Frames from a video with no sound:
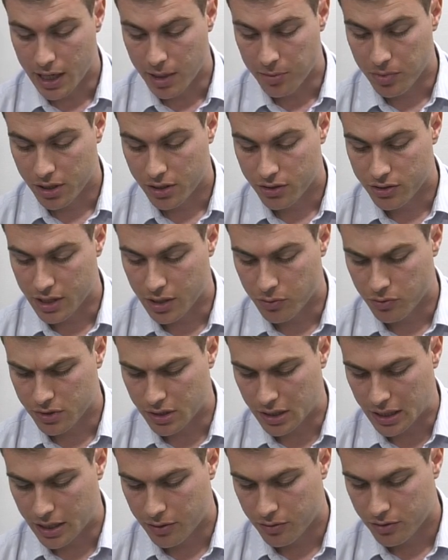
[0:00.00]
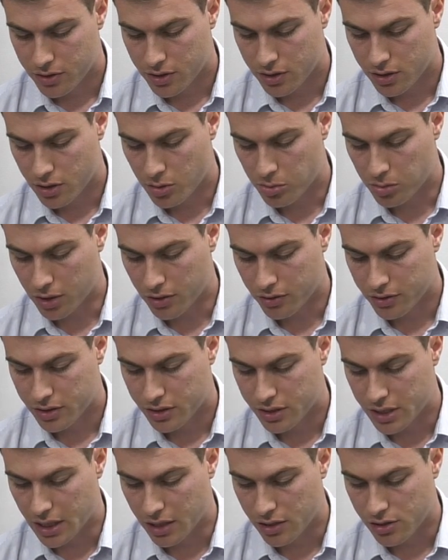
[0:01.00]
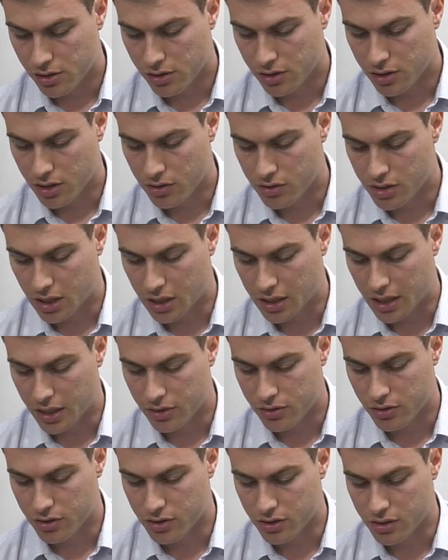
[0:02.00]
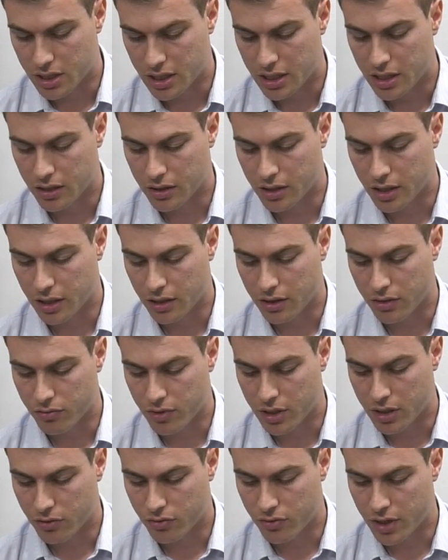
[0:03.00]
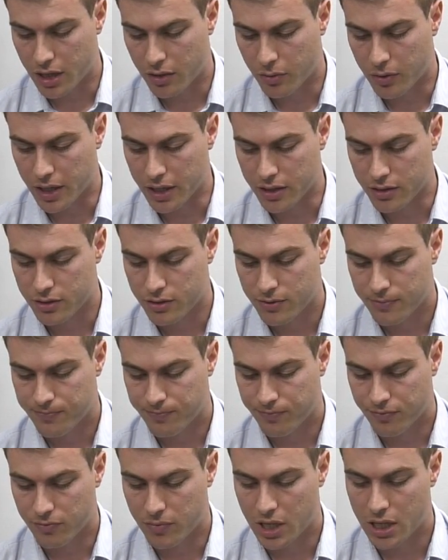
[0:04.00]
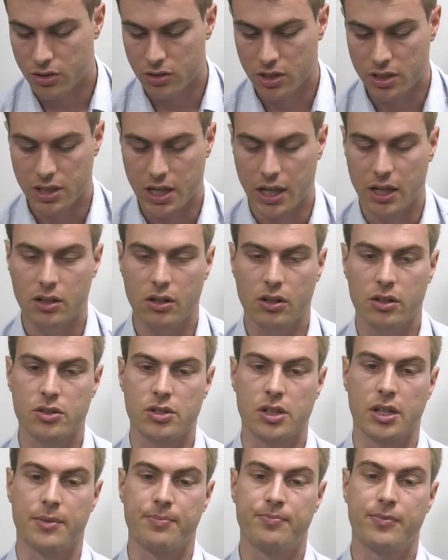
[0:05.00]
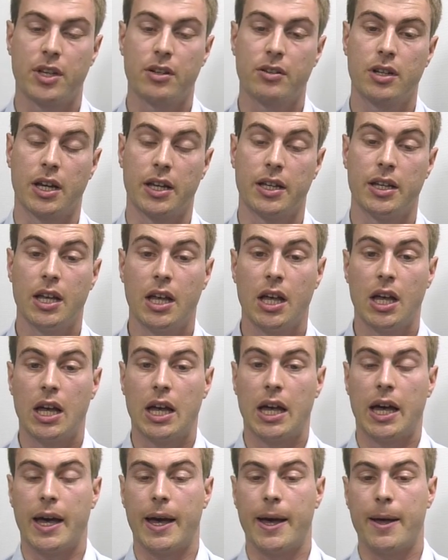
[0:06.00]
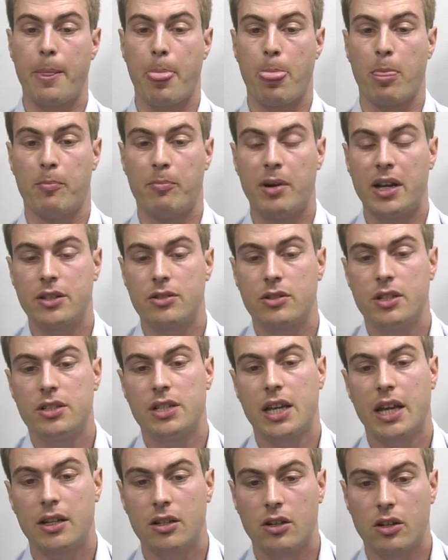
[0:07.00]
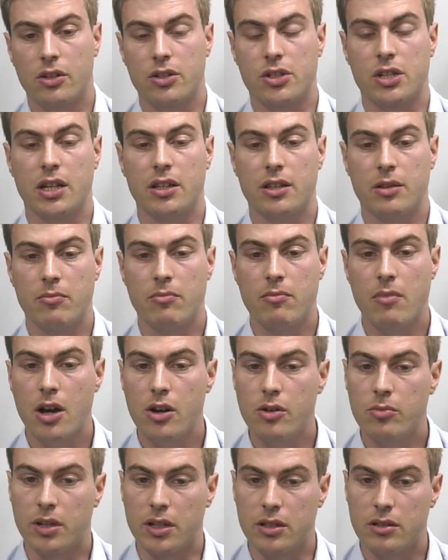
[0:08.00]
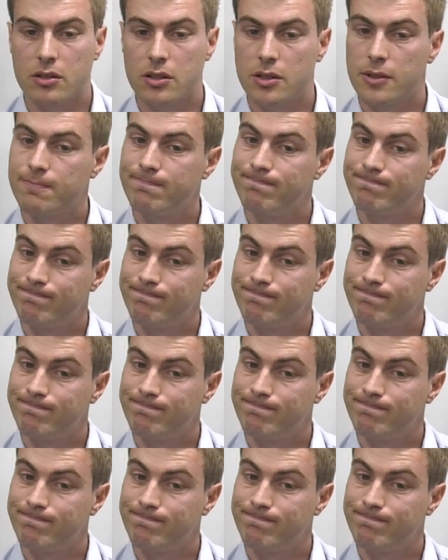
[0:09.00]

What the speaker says: because that would allow us to do block detection using electricity like the real railways. Battery technology. Okay, battery technology at the moment,